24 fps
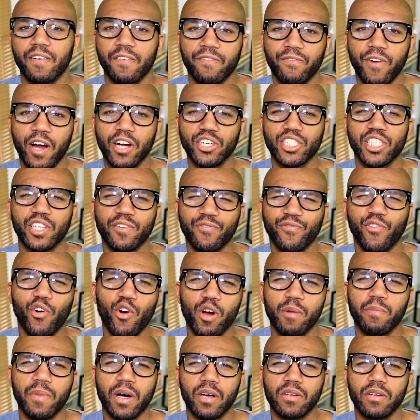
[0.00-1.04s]
First and
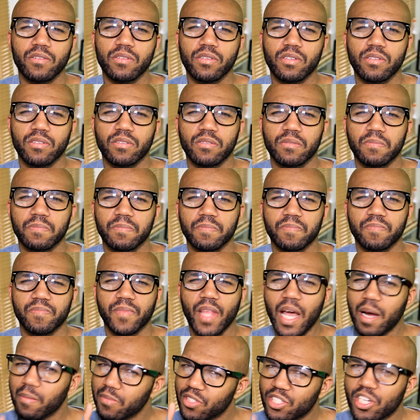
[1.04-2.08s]
foremost,
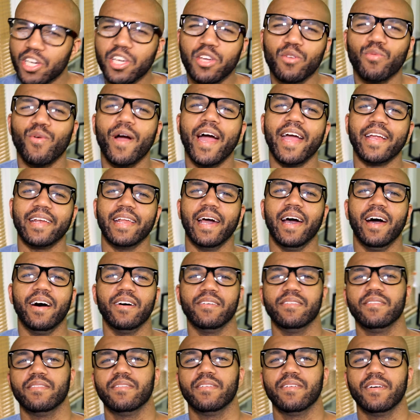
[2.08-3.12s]
I'm going to tell you right now,
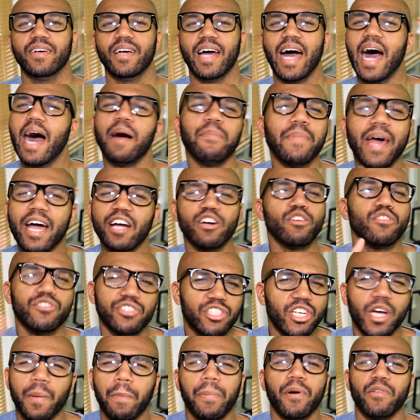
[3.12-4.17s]
I'm not going to
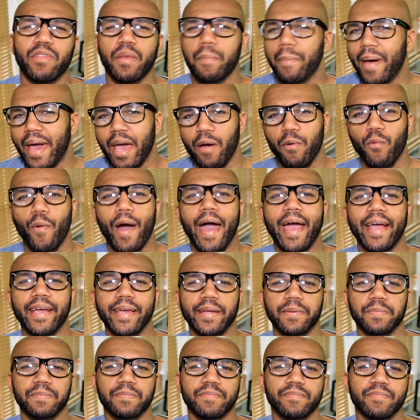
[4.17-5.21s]
jump on the bandwagon.
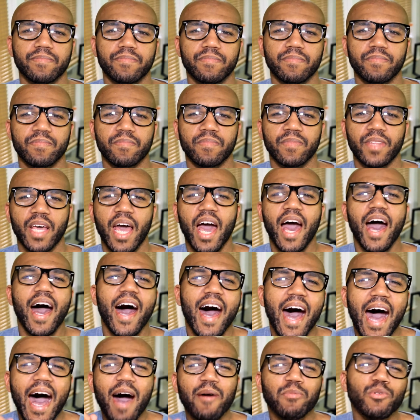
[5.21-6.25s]

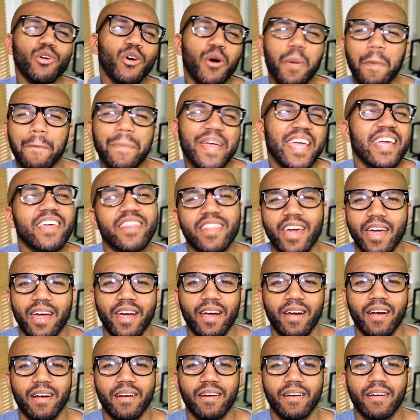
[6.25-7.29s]
I'm going to be
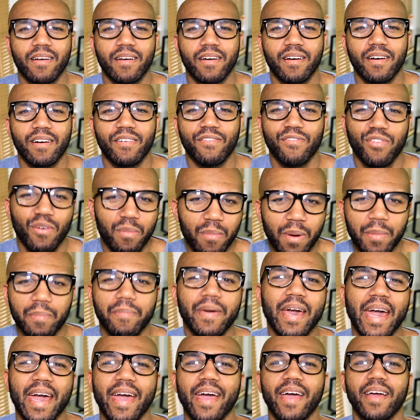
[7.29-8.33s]
there for my
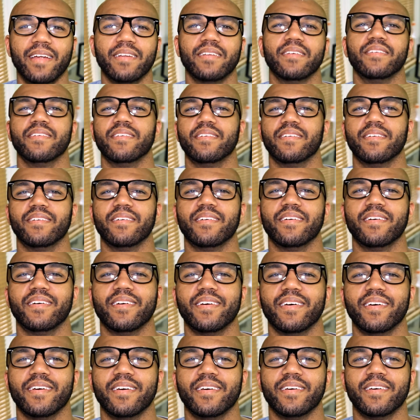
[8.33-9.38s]
man,
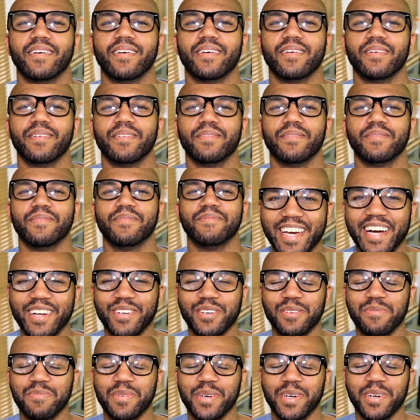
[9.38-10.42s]

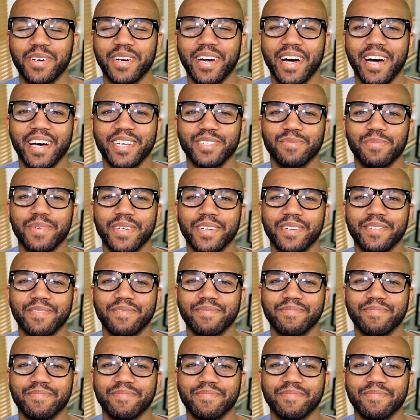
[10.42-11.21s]
Dr. Bill Cosby.